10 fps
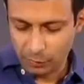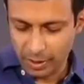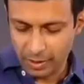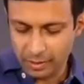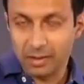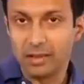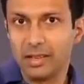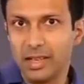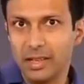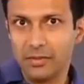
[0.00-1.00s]
if I
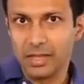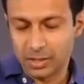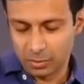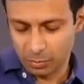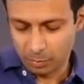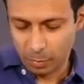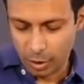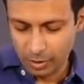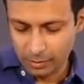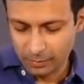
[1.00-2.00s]
leave this
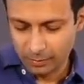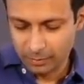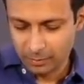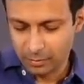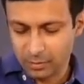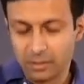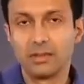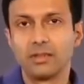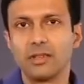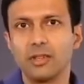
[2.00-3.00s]
ball,
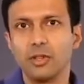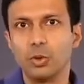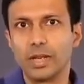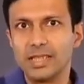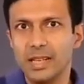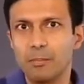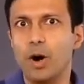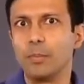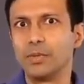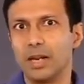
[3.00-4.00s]
you can see it
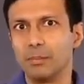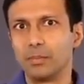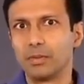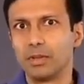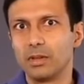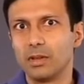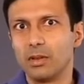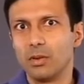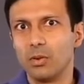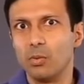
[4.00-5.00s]
bobs up.
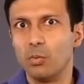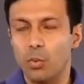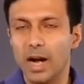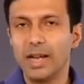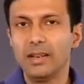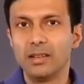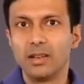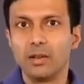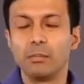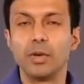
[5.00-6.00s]
Why?
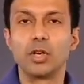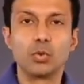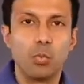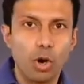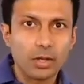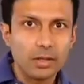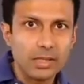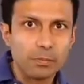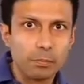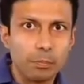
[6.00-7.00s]
Because water
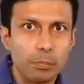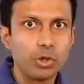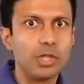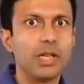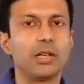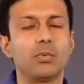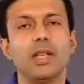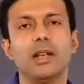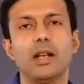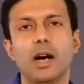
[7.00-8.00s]
is pushing it
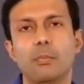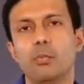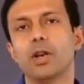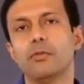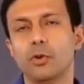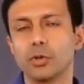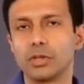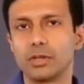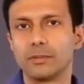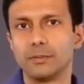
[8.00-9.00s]
with an upward
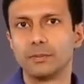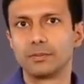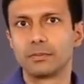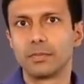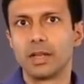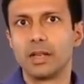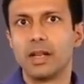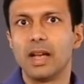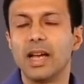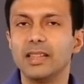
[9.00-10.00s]
force.
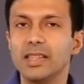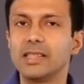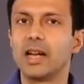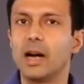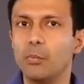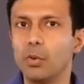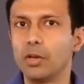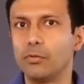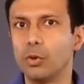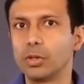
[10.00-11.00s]
And this
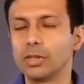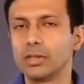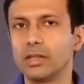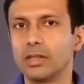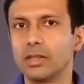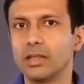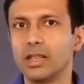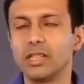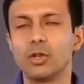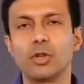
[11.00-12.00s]
upward force
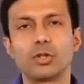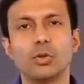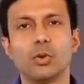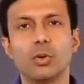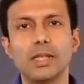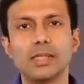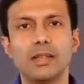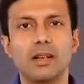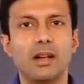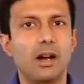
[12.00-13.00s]
is also known as
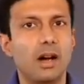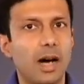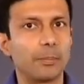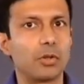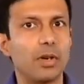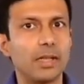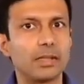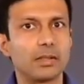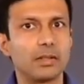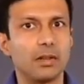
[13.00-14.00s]

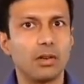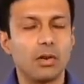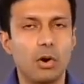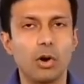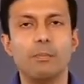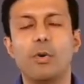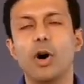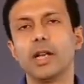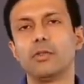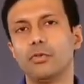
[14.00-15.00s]
upthrust or buoyant